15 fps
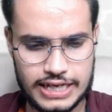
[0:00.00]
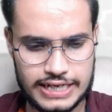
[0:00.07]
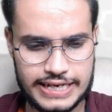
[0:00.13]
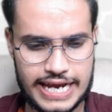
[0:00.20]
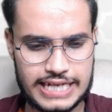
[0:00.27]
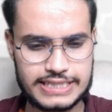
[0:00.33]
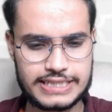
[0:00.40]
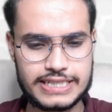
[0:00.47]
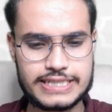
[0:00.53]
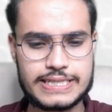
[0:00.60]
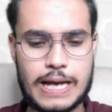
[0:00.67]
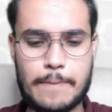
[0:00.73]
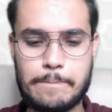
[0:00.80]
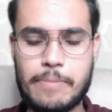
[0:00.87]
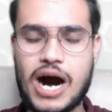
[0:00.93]
Next is
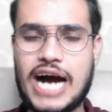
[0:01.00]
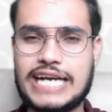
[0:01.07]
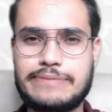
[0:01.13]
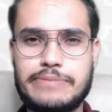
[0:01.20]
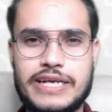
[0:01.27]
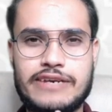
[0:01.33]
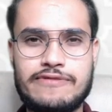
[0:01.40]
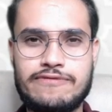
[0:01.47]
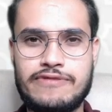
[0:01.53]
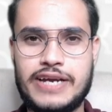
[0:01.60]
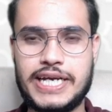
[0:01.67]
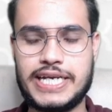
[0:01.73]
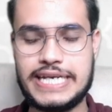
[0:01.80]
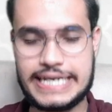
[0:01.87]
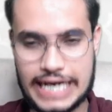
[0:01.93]
apartment,
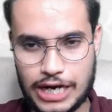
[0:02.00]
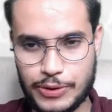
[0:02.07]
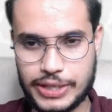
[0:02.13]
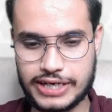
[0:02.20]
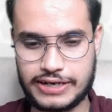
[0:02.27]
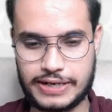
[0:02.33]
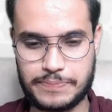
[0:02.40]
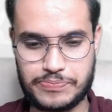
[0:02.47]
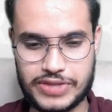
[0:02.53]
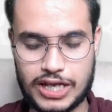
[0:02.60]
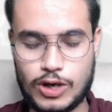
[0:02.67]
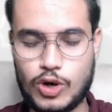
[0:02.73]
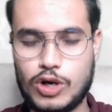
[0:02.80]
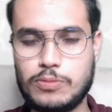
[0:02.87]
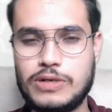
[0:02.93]
flat. Now here a
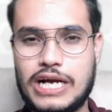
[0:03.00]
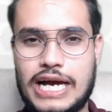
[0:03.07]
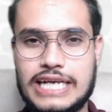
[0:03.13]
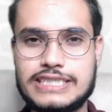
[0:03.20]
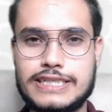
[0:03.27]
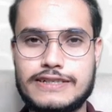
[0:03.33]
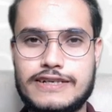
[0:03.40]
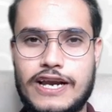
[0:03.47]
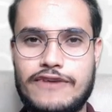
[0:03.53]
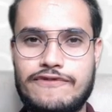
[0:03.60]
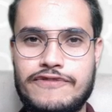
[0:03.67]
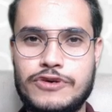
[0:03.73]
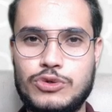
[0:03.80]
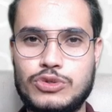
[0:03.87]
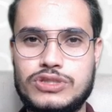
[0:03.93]
lot of guys are
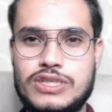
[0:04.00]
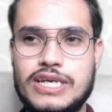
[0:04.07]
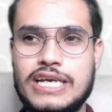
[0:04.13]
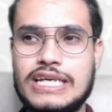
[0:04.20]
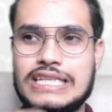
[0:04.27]
confused.